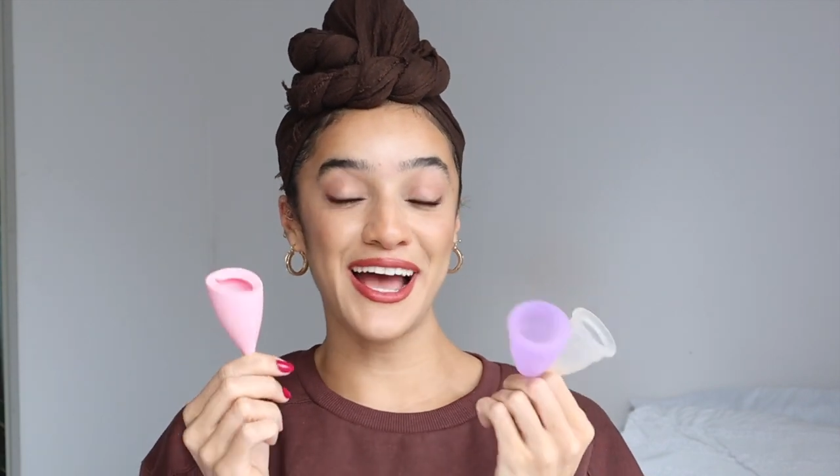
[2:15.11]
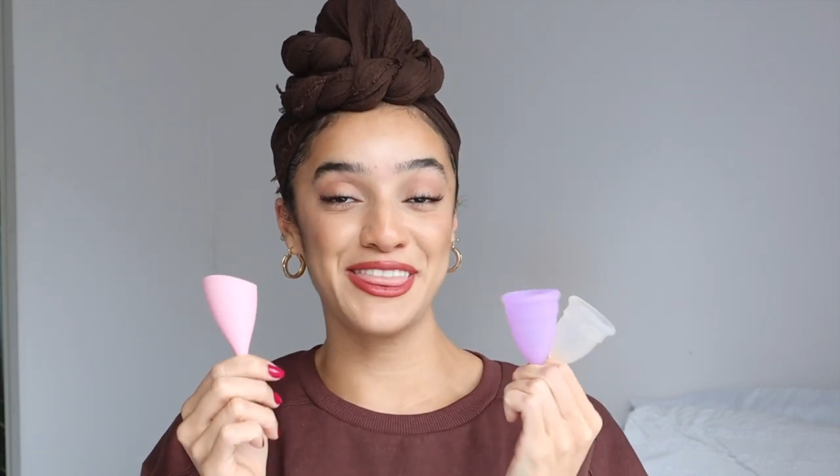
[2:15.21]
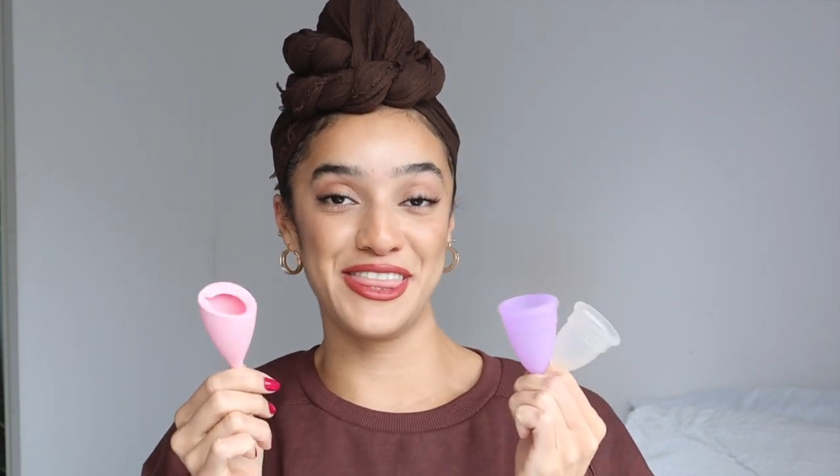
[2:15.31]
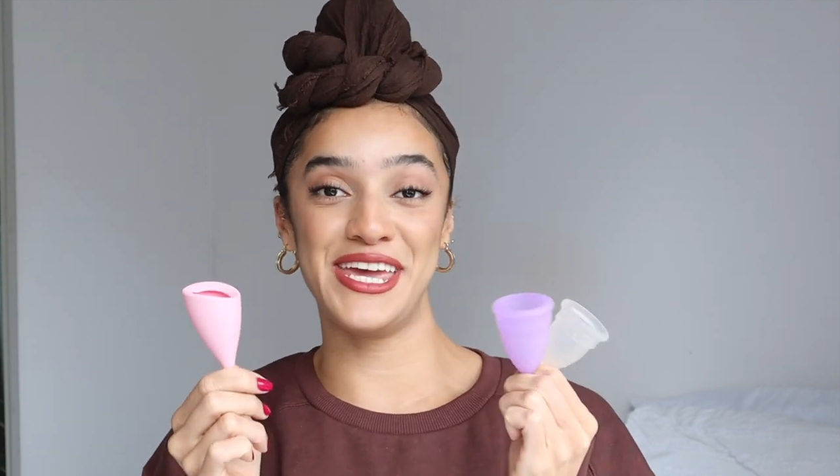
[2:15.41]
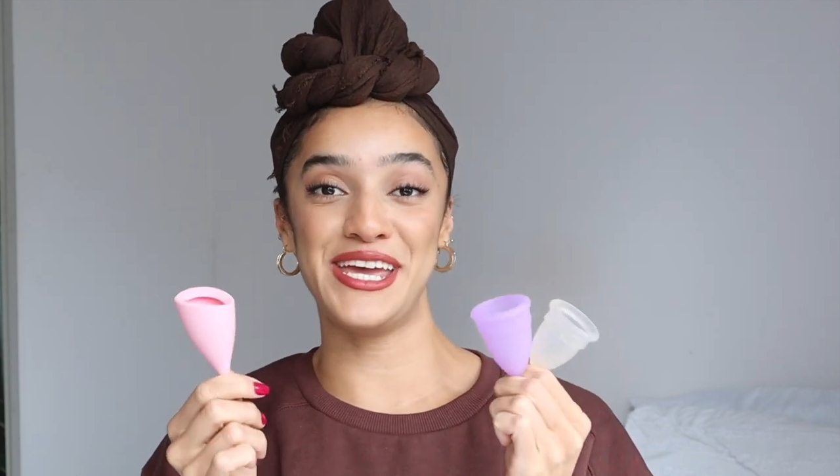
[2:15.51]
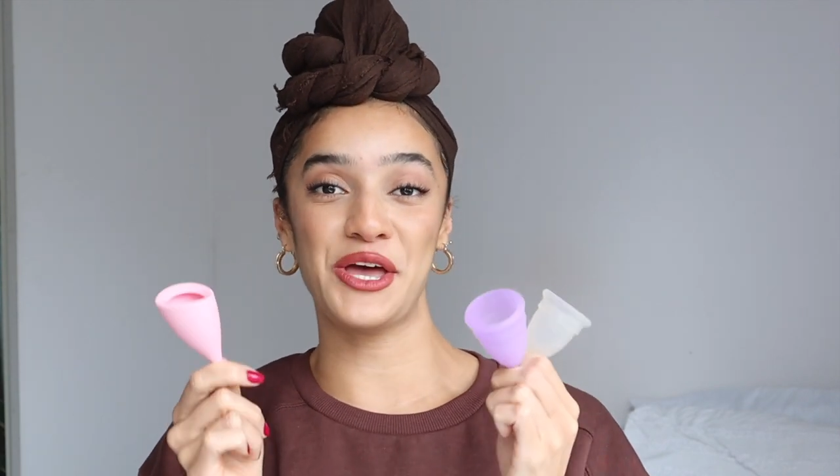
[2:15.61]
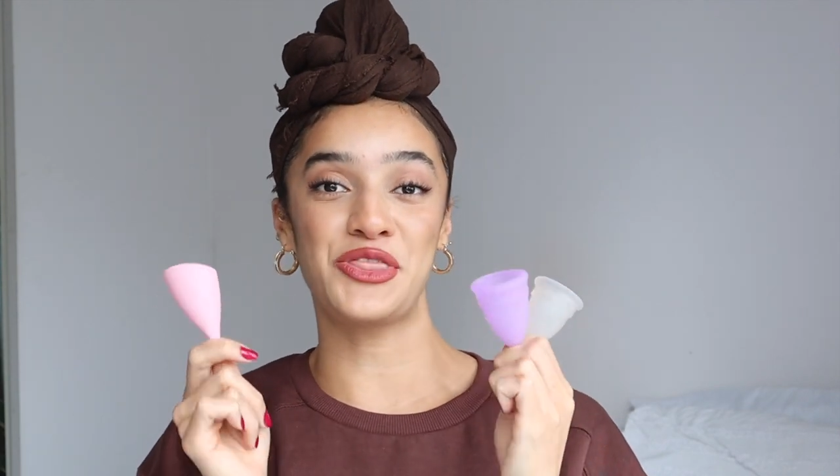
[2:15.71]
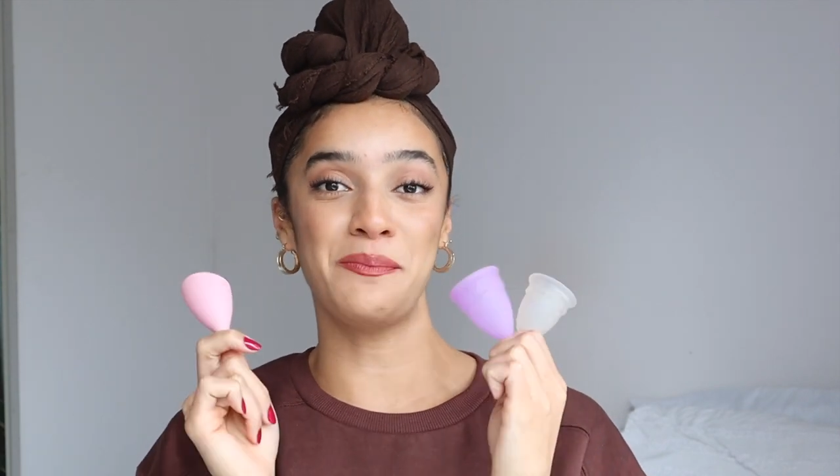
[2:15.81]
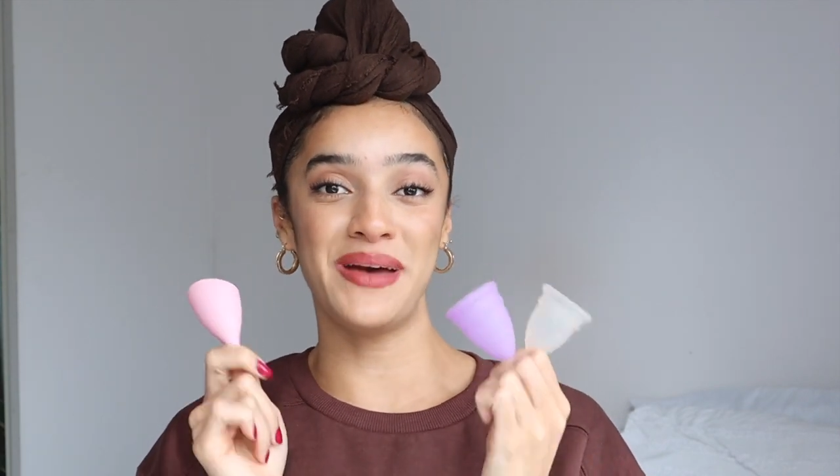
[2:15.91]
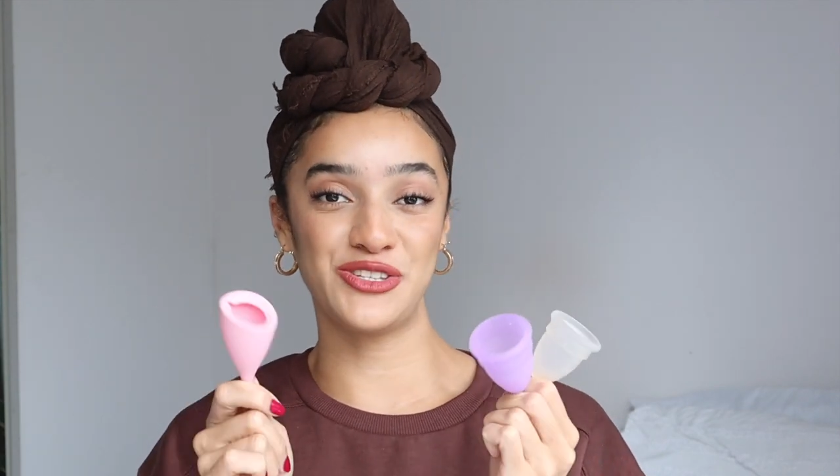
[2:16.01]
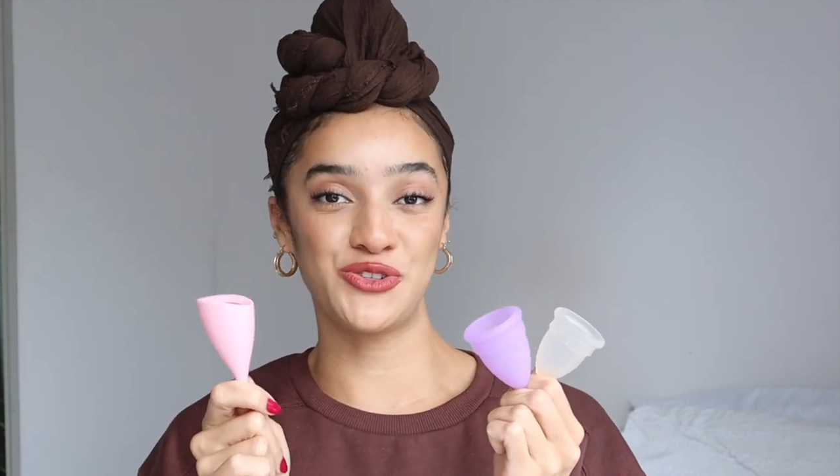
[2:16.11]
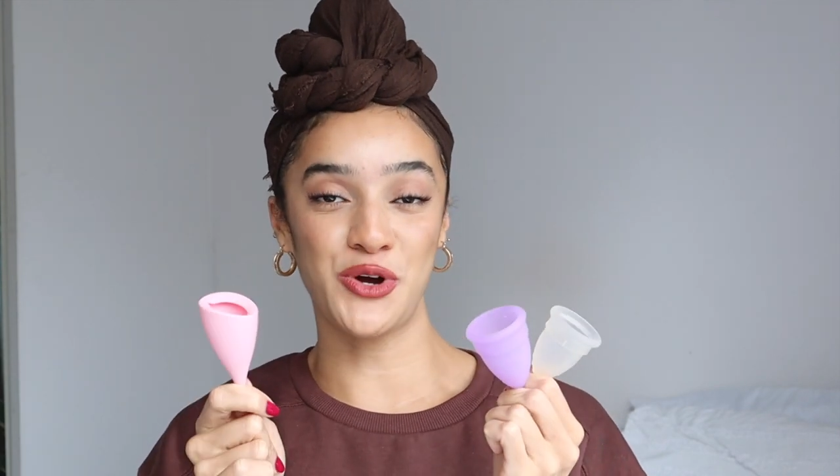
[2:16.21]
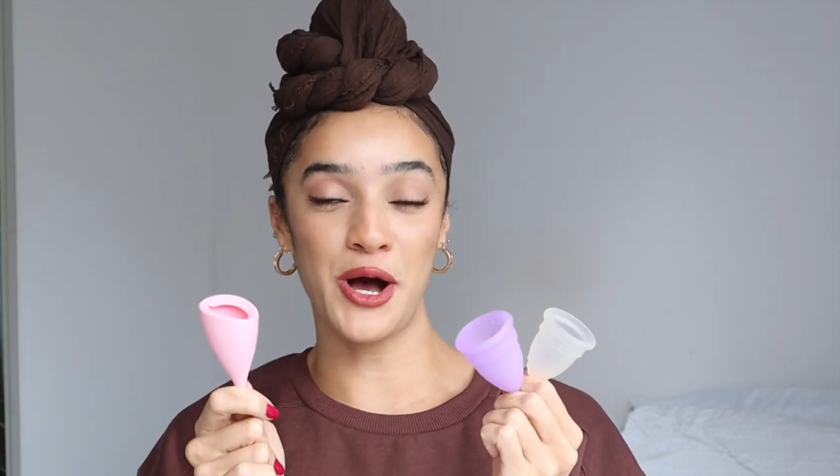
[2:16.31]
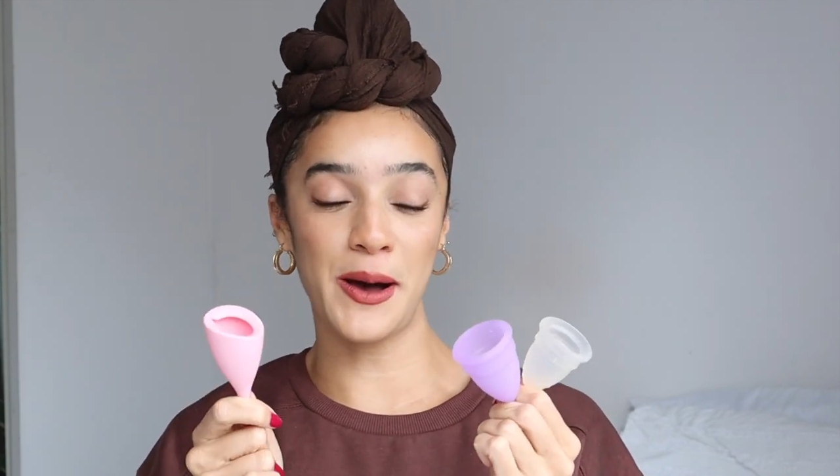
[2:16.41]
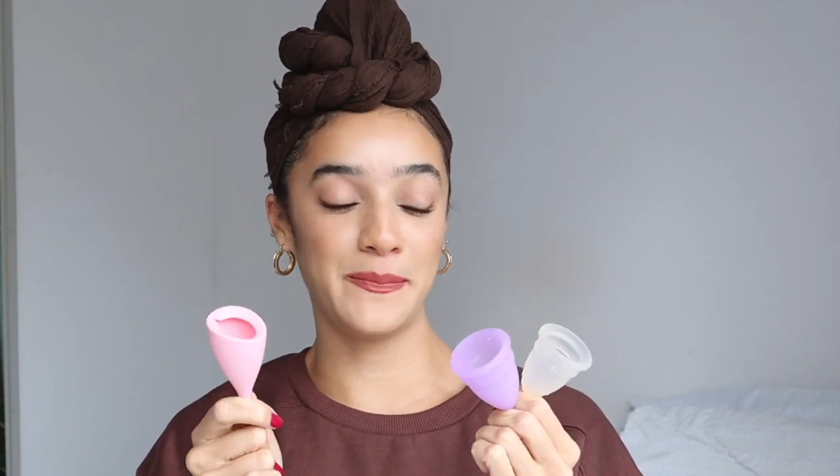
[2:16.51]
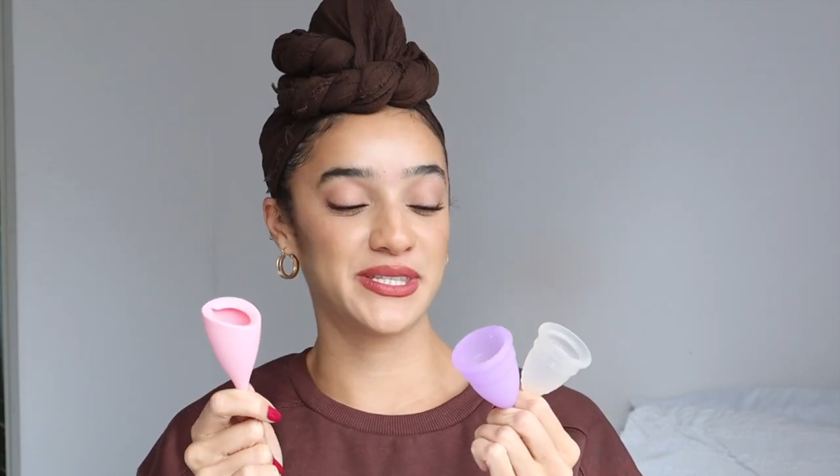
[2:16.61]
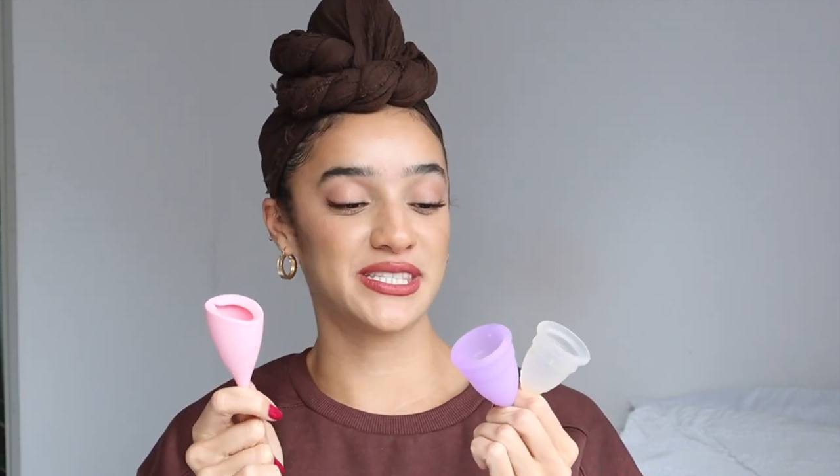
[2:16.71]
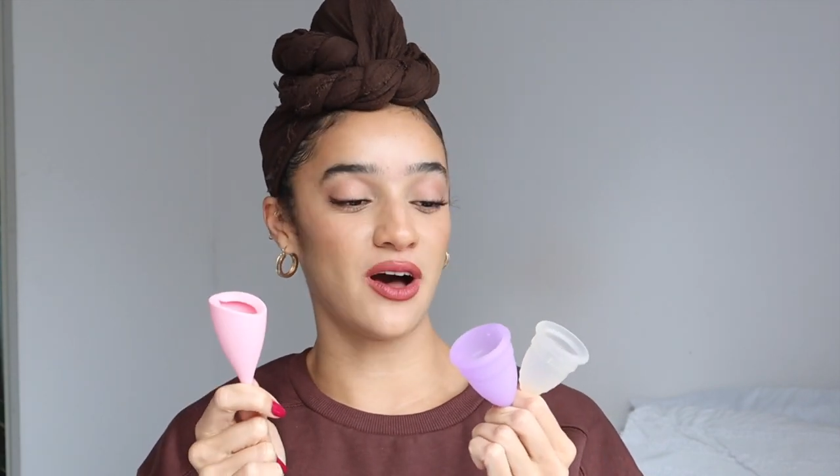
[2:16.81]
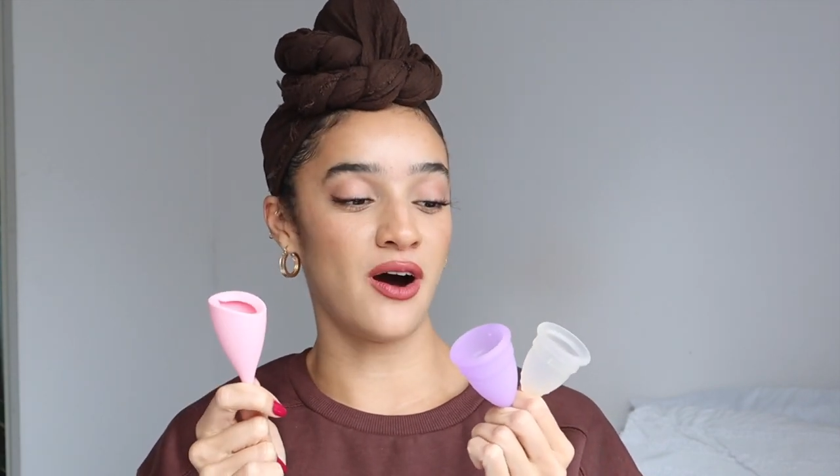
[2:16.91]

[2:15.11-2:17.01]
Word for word: I think the menstrual cups